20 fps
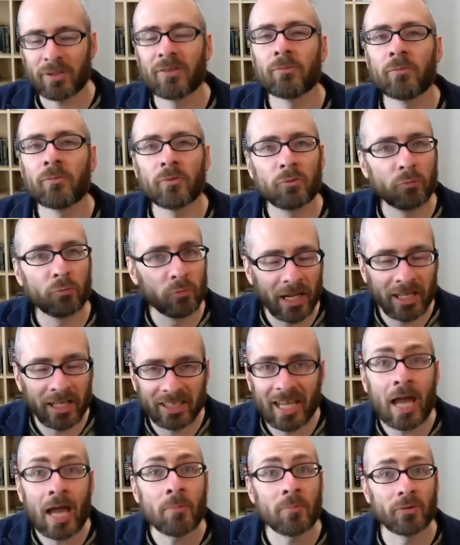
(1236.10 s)

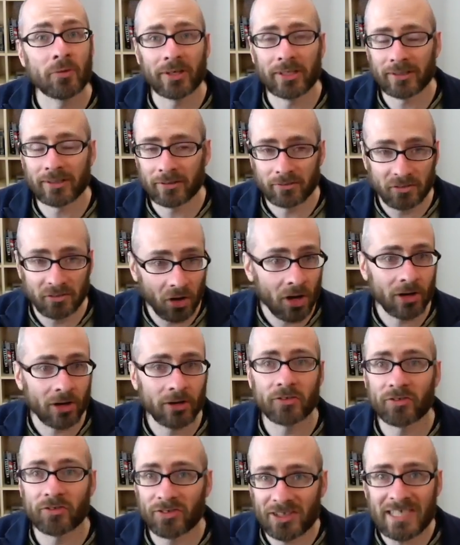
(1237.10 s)
elaborate,
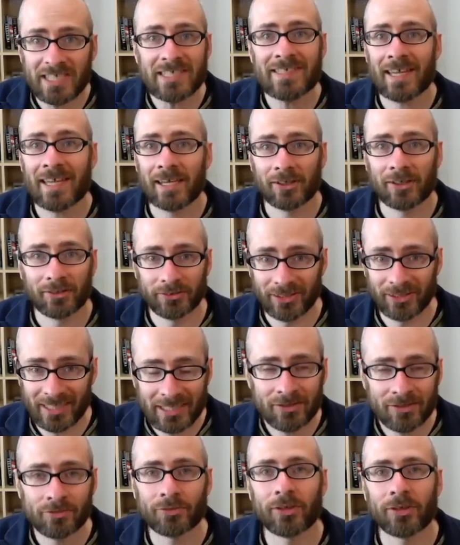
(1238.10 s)
large, detailed,
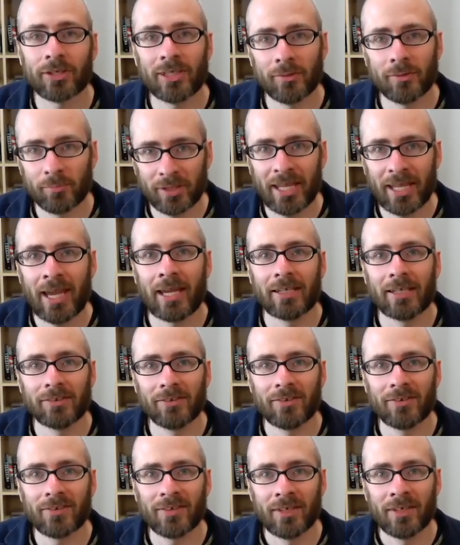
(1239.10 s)
intricate
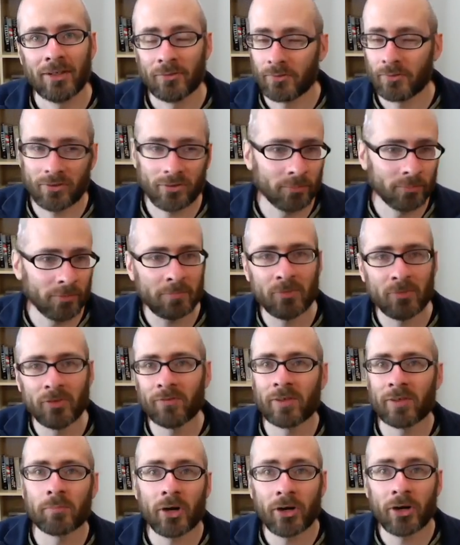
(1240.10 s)
plans with so many
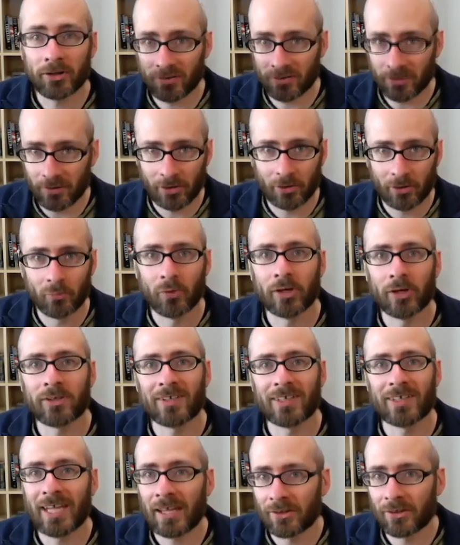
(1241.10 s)
moving parts that all work
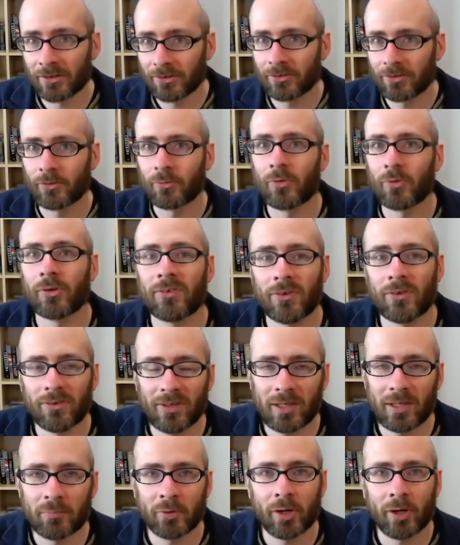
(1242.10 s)
together towards the
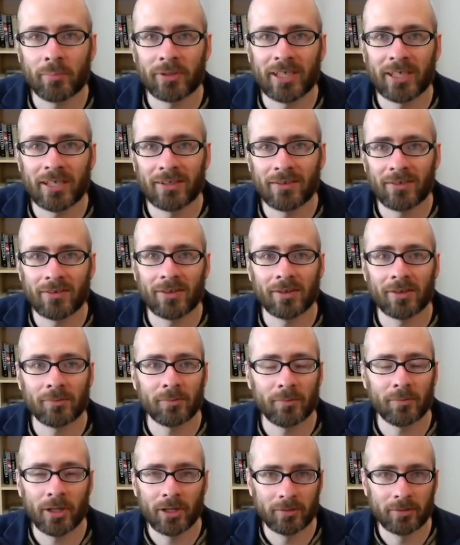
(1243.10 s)
same propagandistic